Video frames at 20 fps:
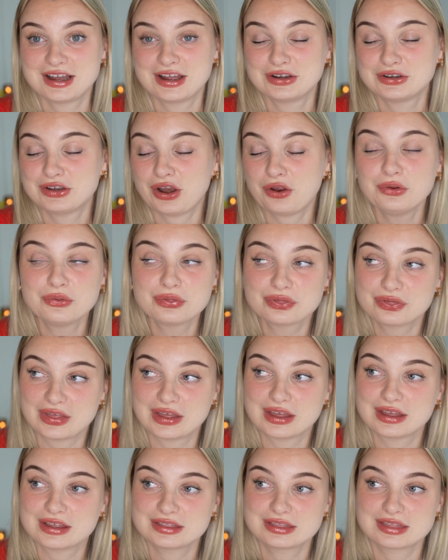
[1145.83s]
I don't
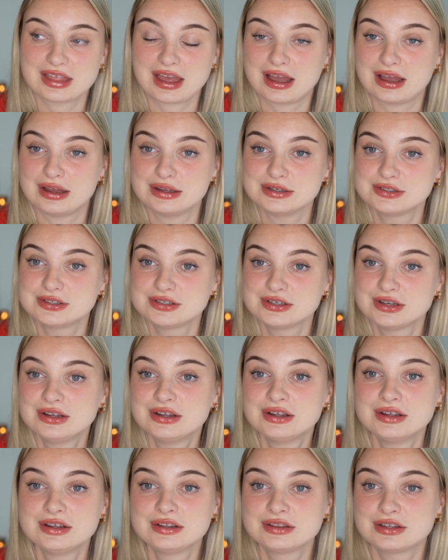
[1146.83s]
think that
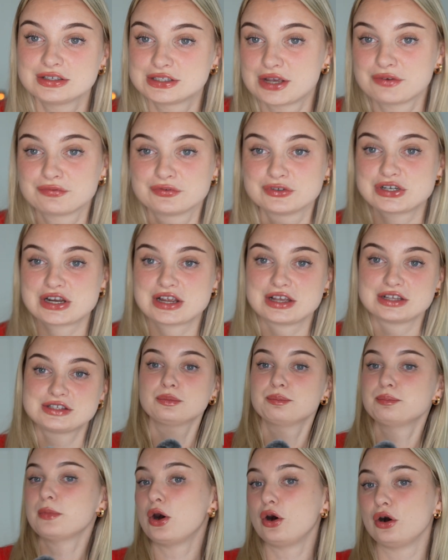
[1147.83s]
the suffragette
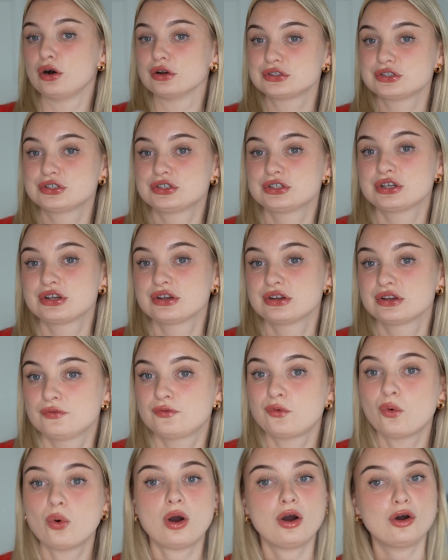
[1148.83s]
marched
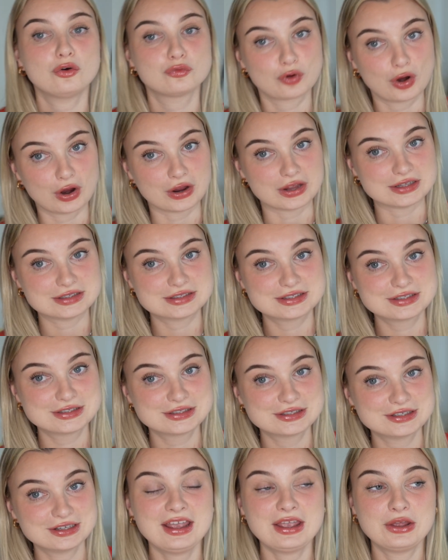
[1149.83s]
for our rights